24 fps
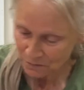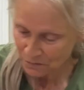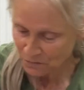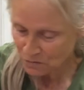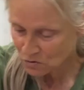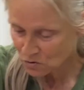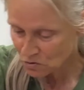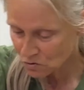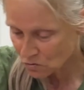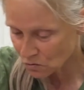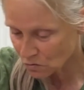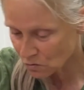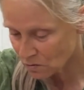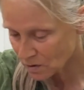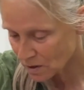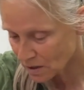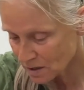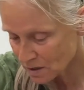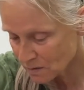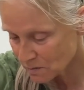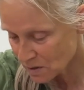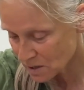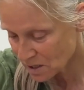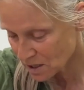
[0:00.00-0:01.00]
Whoa, I
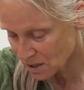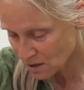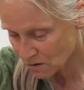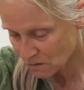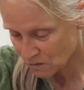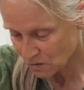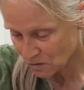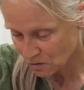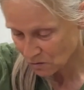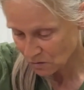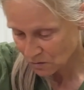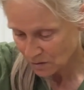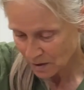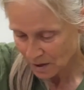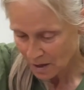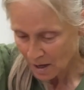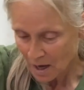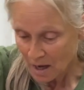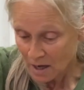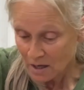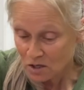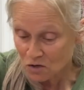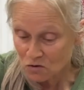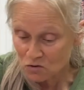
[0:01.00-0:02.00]
gotta be careful.
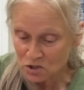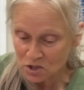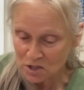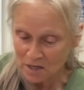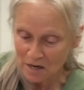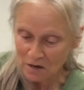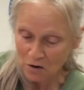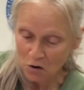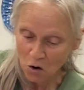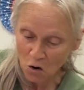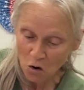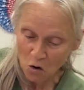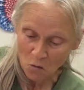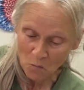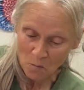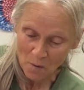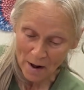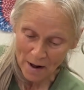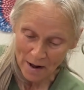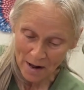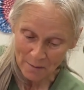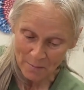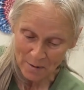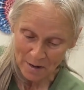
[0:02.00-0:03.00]
Usually at home,
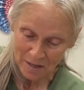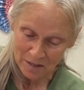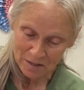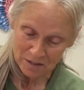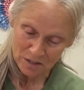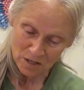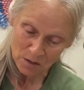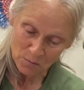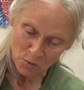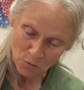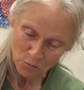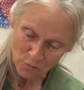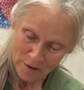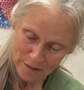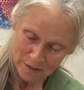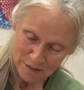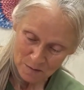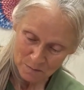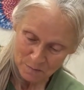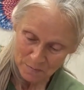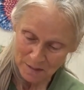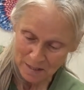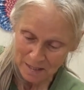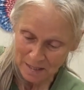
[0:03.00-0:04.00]
I make a double
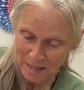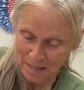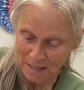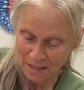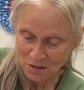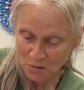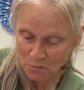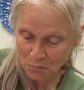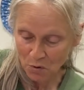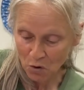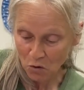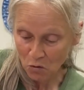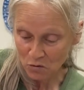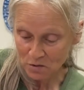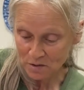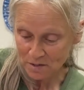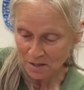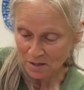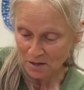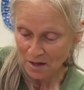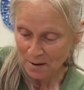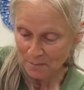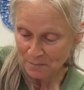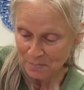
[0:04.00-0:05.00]
recipe and the bowl is
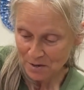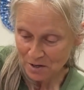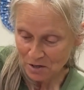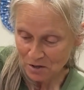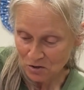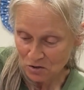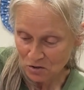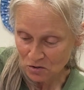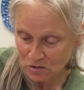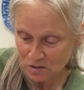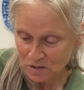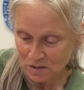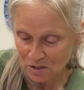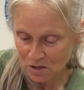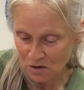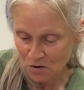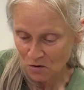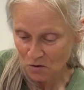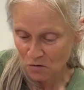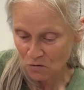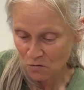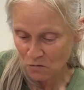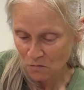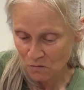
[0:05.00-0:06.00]
a lot bigger,
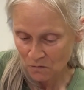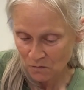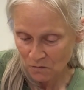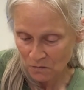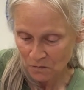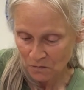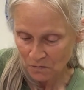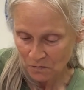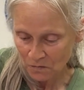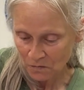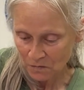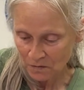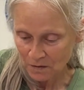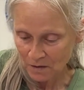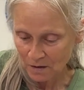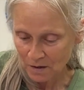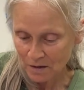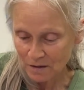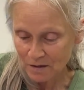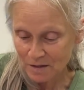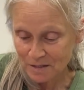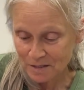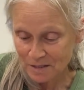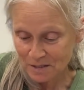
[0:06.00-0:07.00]
so
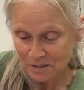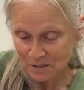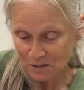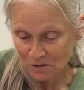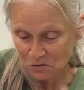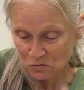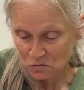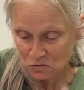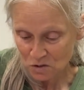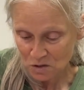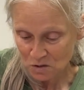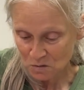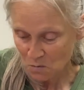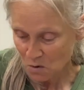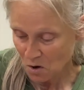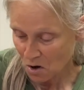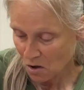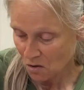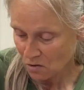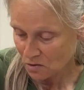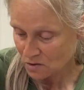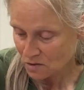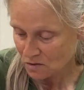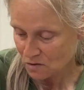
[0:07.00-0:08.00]
this is a little
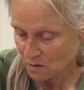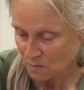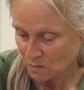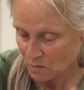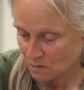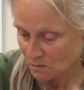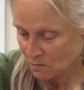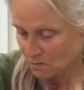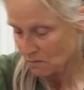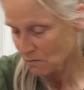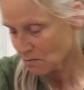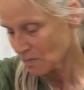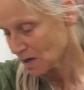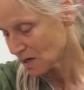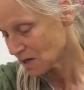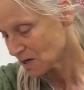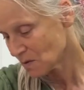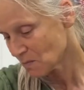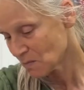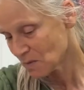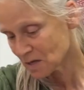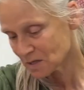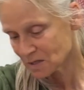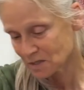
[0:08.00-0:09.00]
smaller, so I'm making
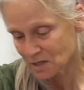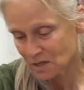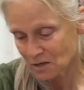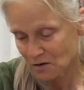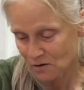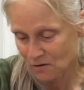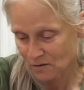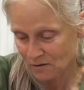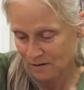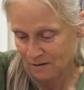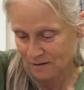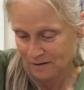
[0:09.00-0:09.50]
a mess here.